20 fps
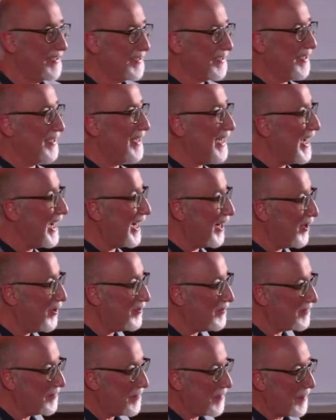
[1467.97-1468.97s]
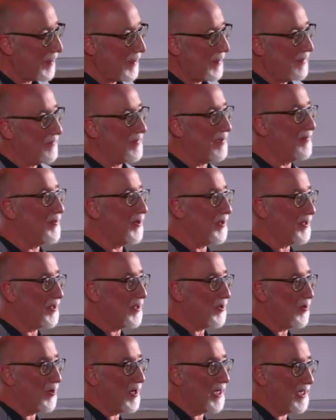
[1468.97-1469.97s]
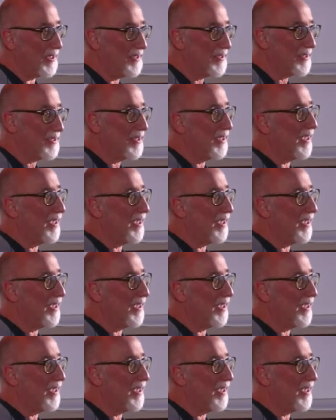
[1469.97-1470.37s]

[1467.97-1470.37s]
so now we've got a quiz,